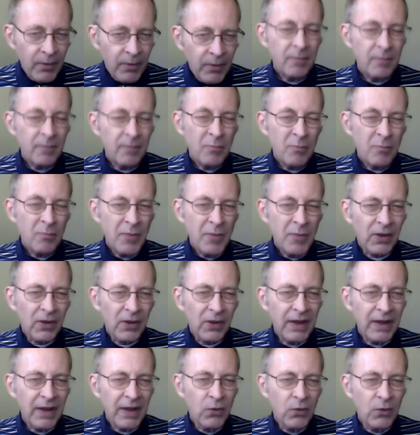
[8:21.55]
but
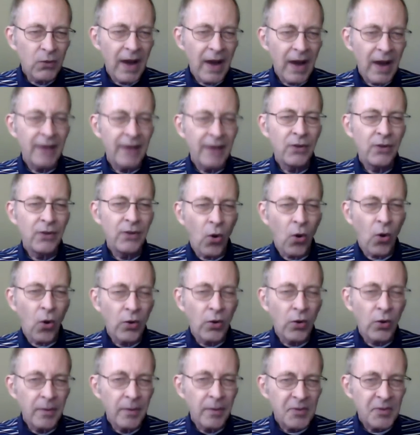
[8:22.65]
merely read
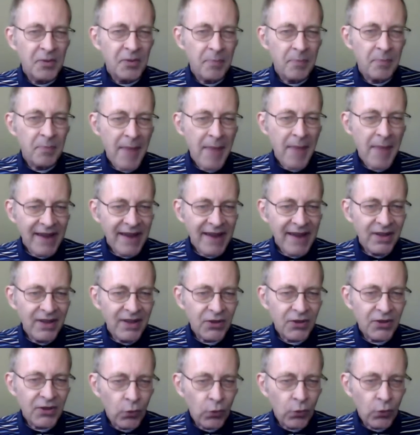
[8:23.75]
Odom's
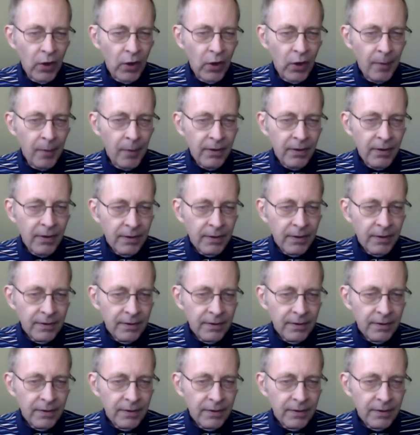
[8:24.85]
manuscript